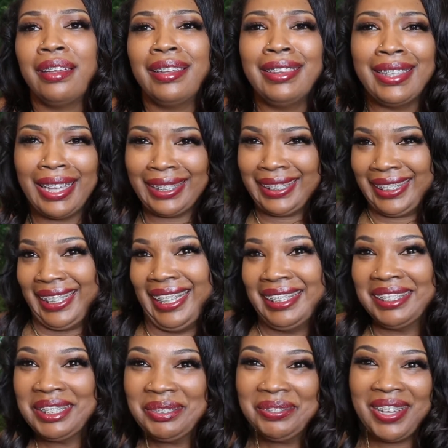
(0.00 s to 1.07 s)
get that
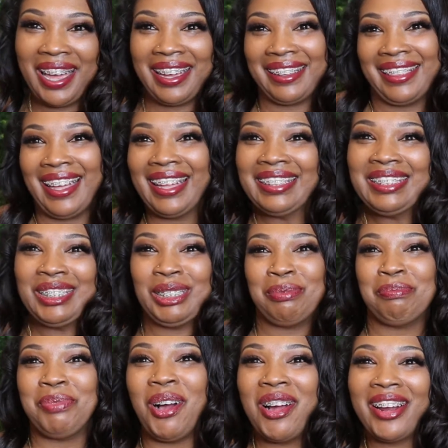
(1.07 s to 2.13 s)
sexy back, that
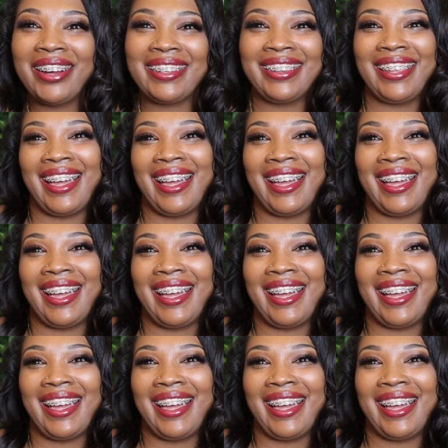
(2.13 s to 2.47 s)
spark,